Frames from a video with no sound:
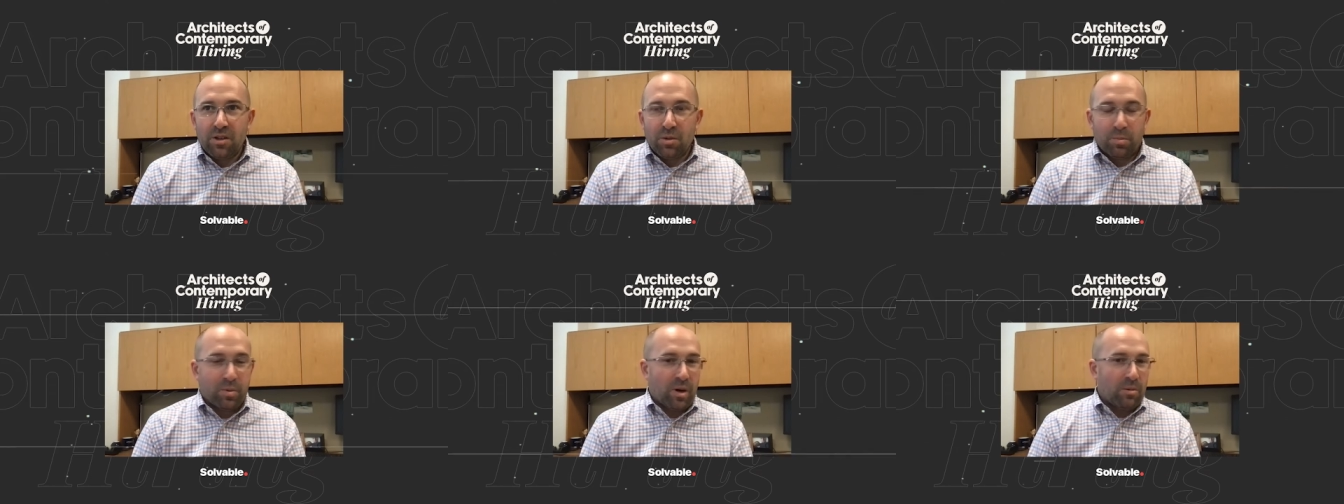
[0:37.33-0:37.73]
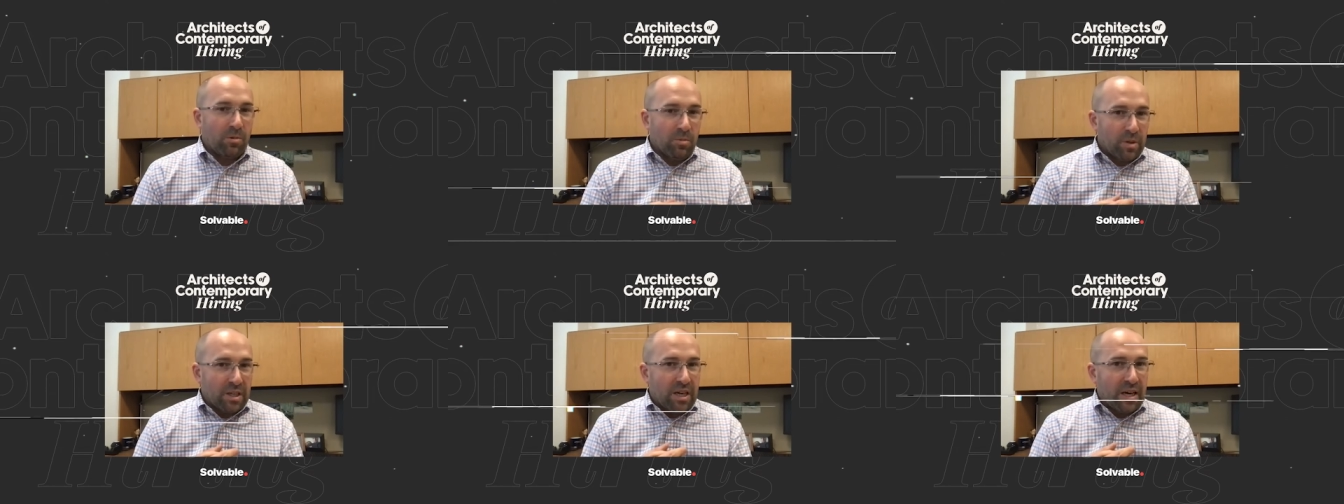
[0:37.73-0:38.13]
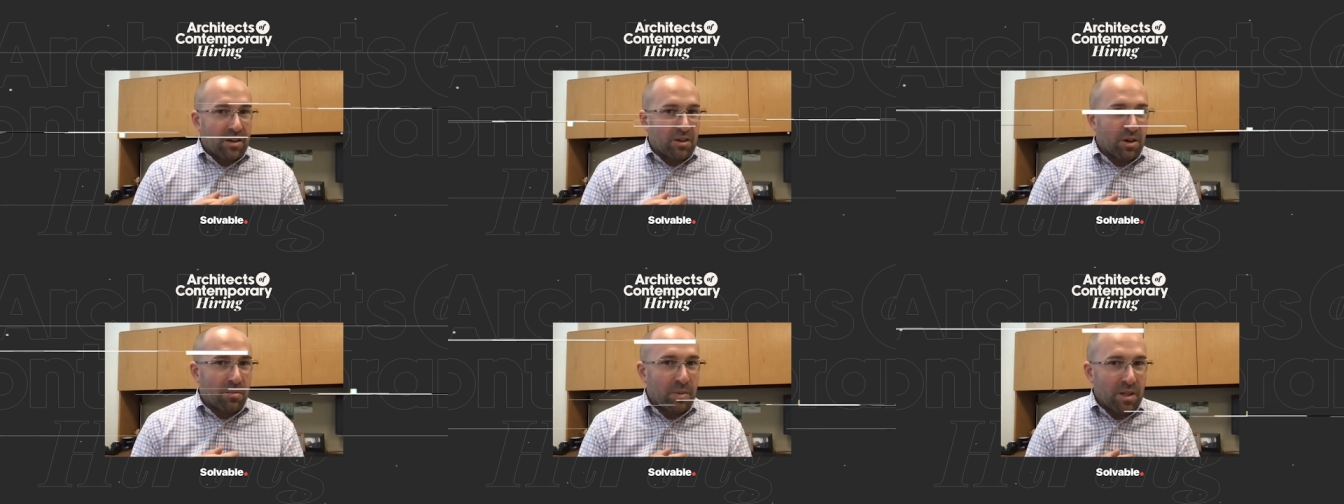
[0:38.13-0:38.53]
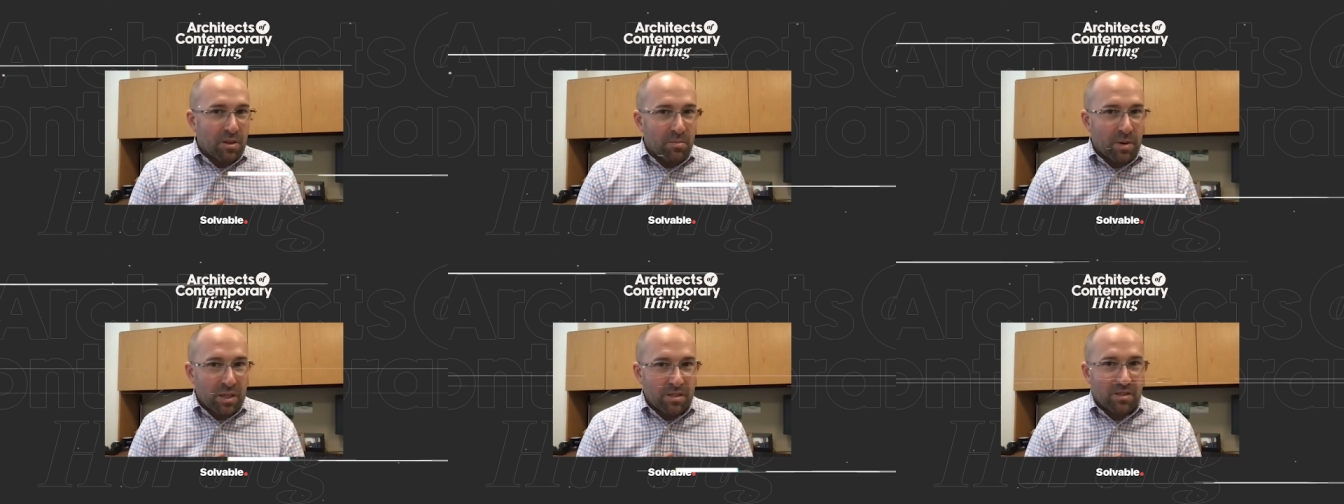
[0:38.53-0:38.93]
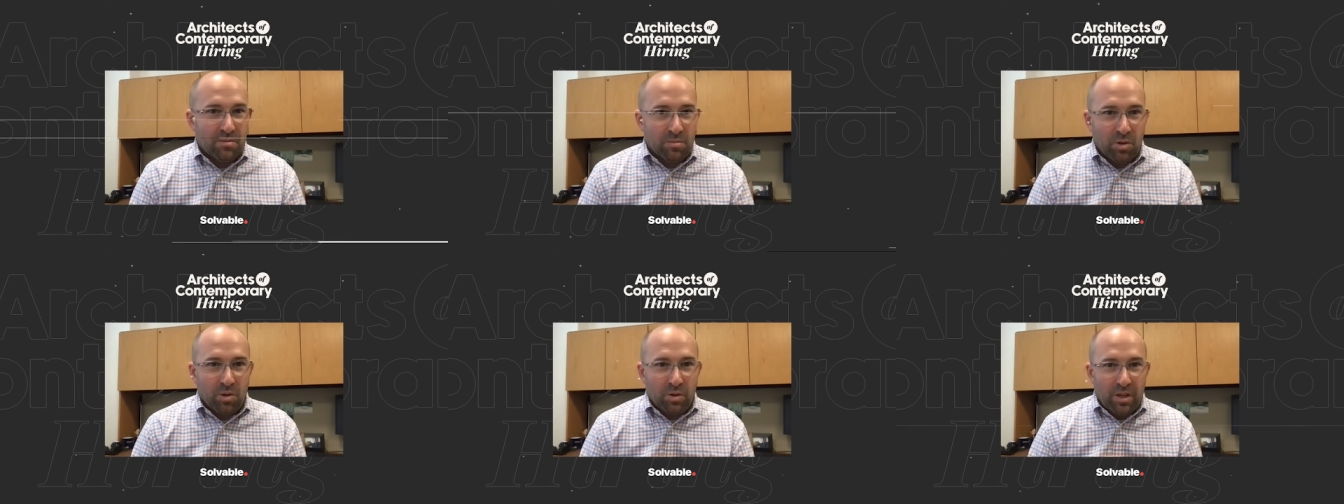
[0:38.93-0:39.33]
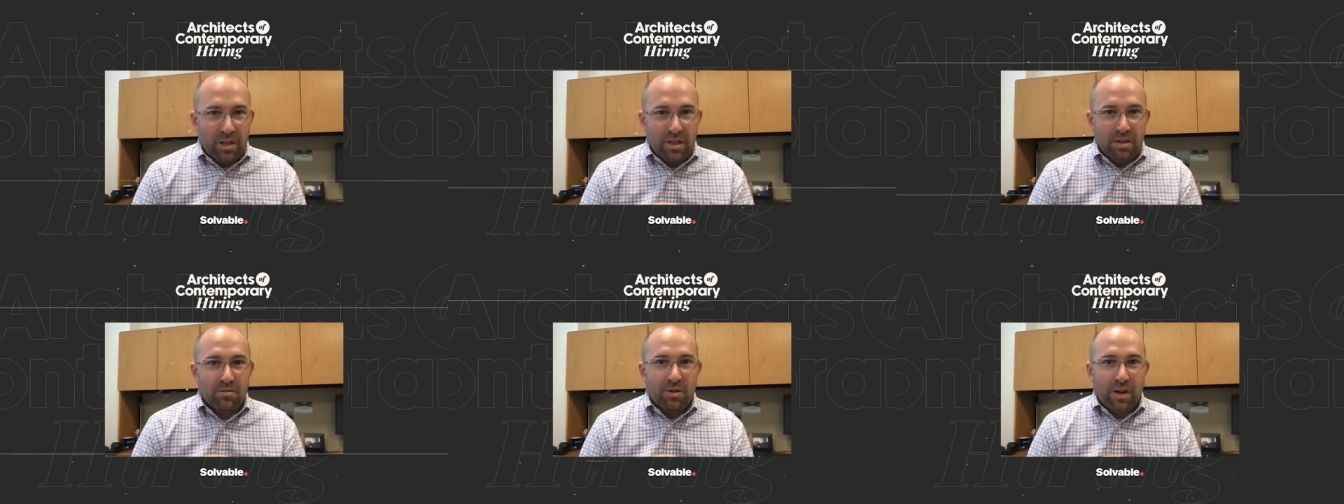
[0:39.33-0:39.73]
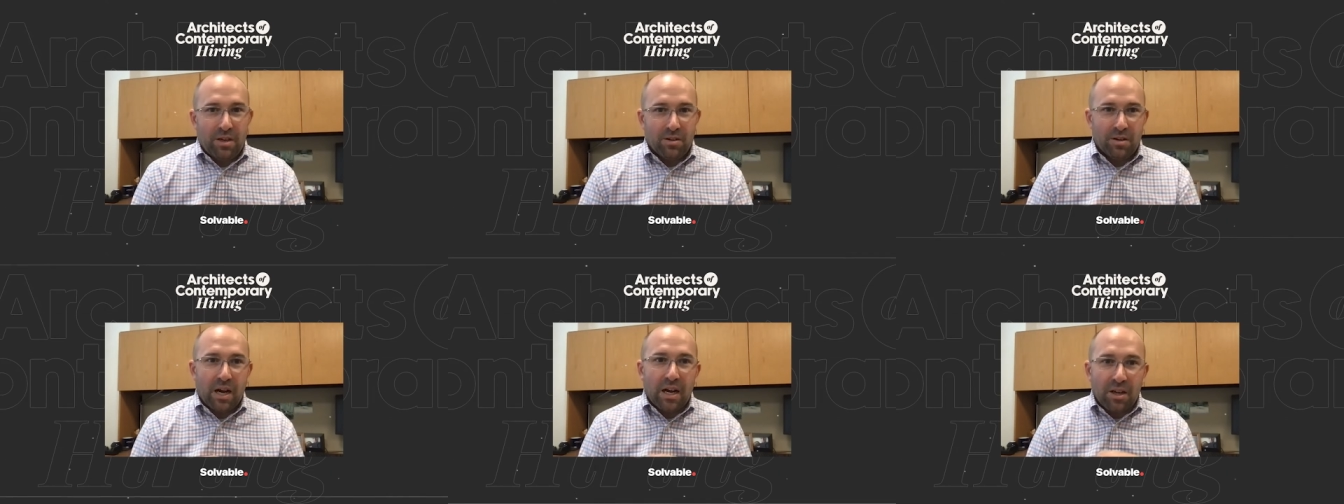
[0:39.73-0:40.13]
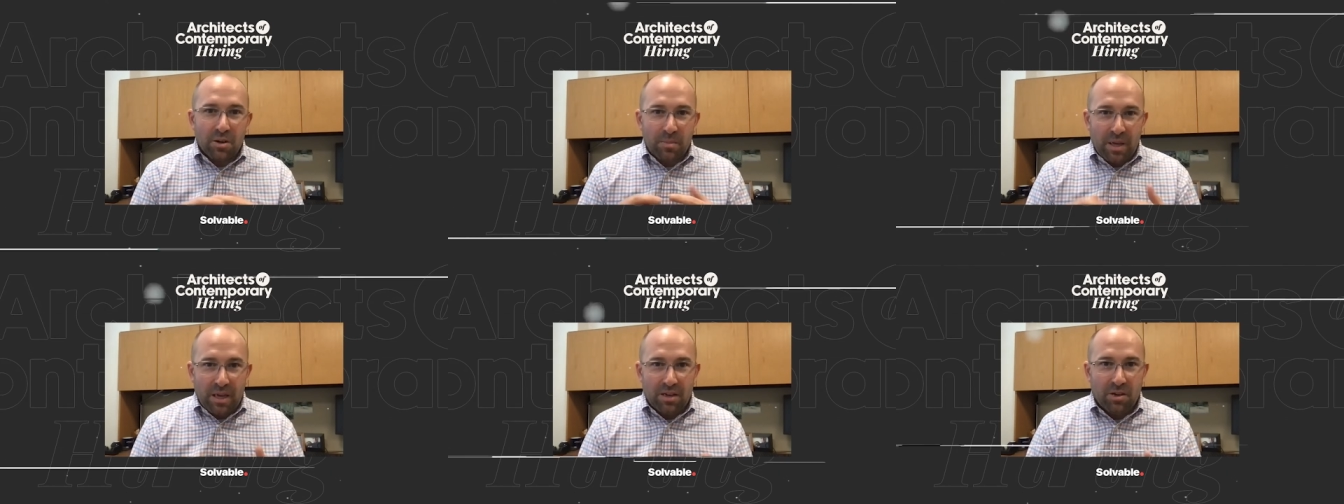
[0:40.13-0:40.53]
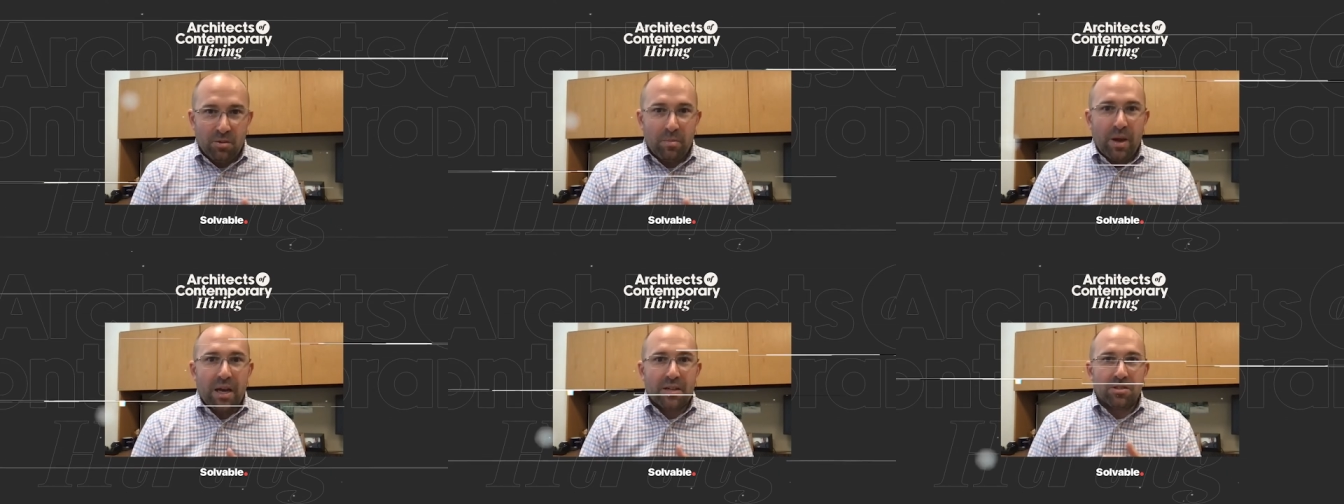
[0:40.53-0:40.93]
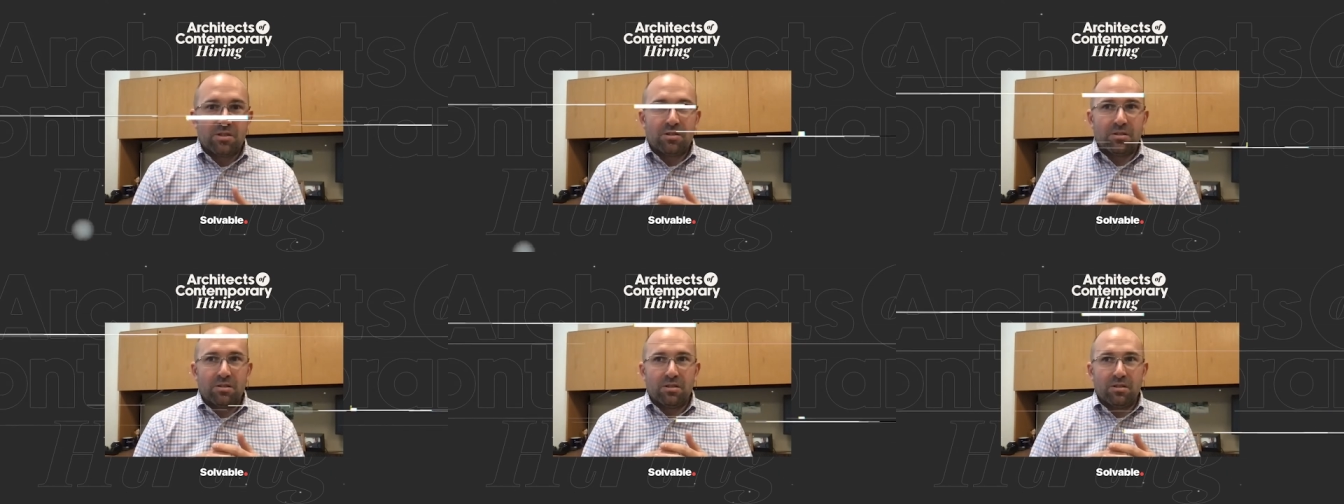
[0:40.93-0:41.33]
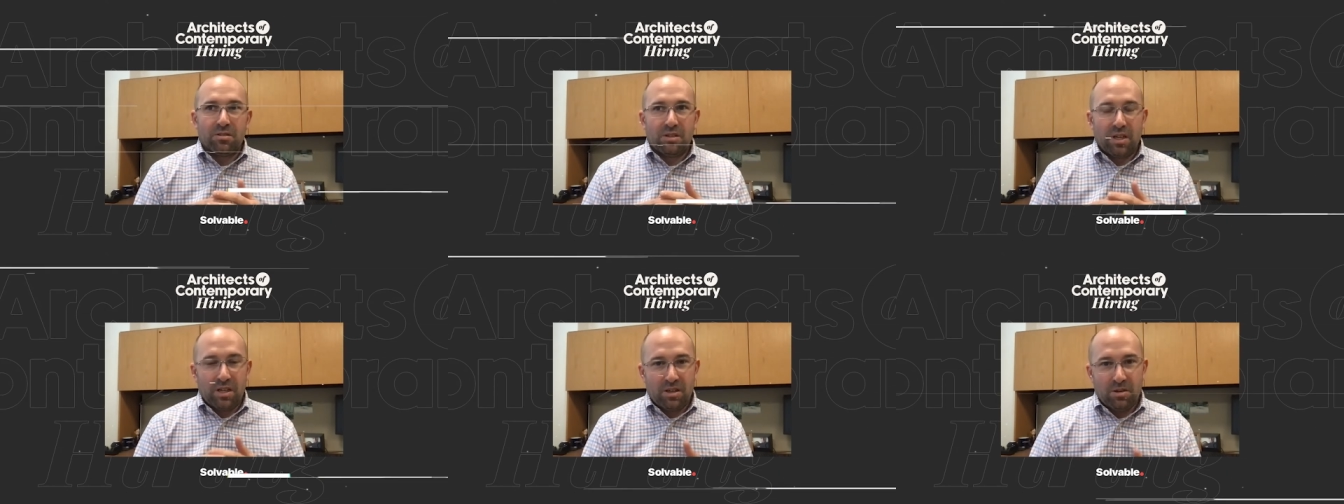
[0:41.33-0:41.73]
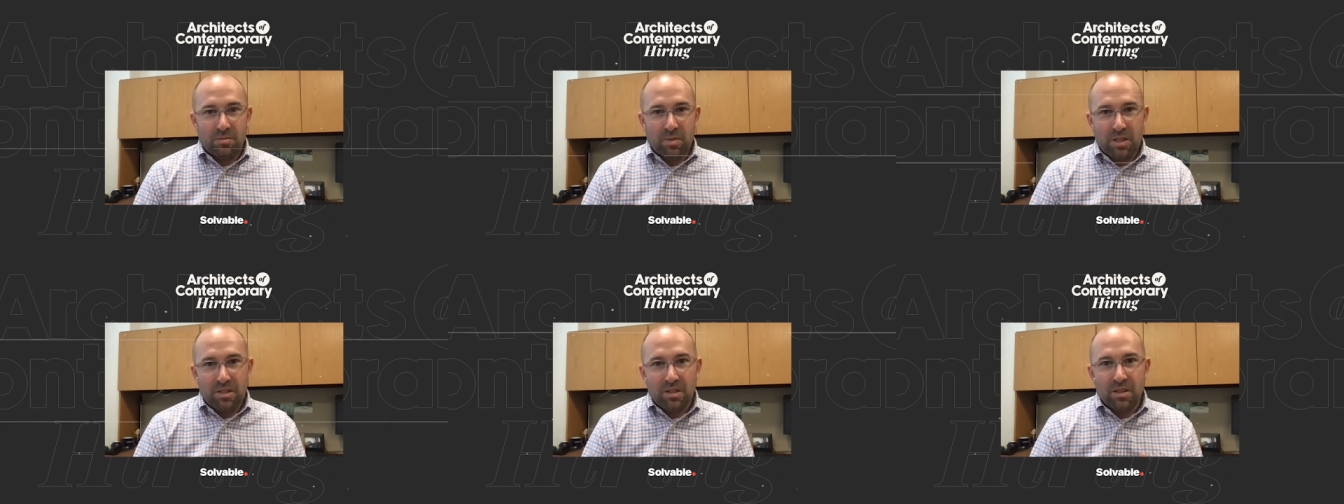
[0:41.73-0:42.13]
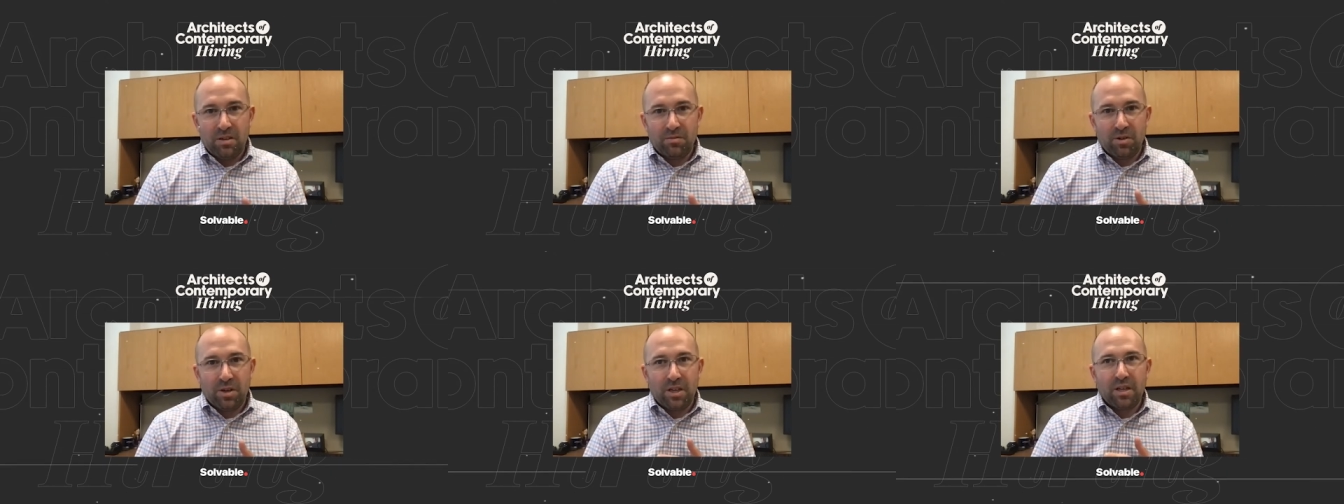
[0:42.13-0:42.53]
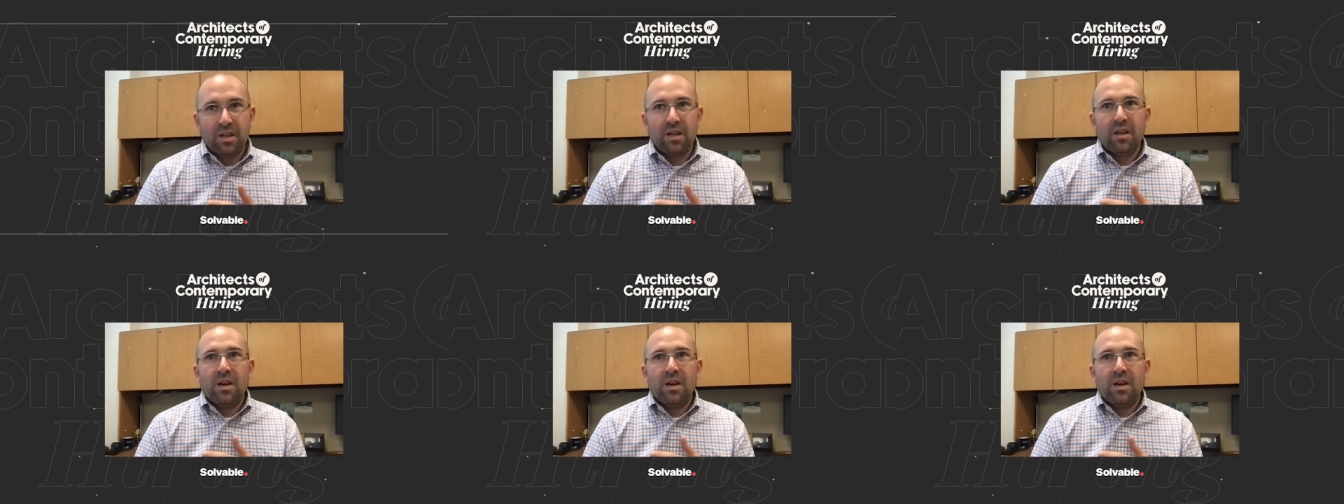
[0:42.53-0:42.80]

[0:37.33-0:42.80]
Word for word: you're probably not going to be the best employee, right? You're not going to be at your best. You're not going to be delivering.